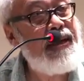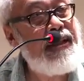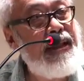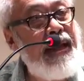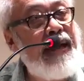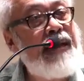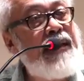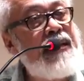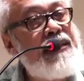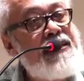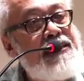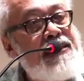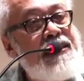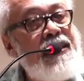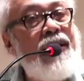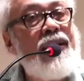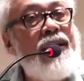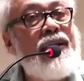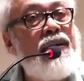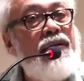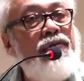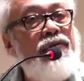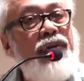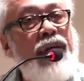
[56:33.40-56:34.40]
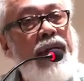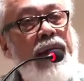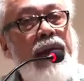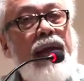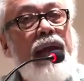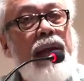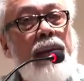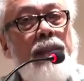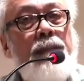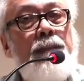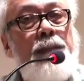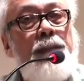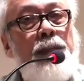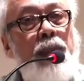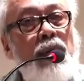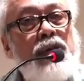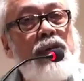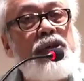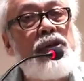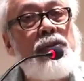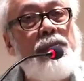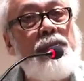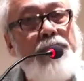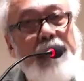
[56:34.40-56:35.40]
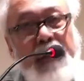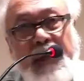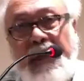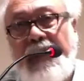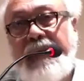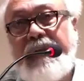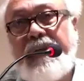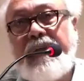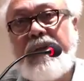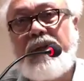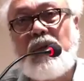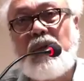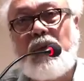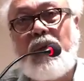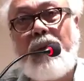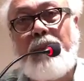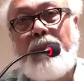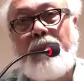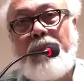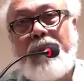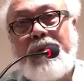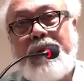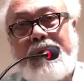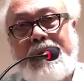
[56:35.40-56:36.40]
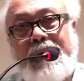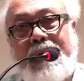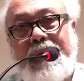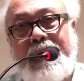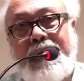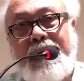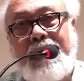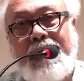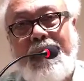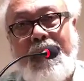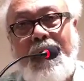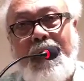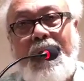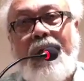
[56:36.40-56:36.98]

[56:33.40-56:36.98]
That is, the very impossibility to represent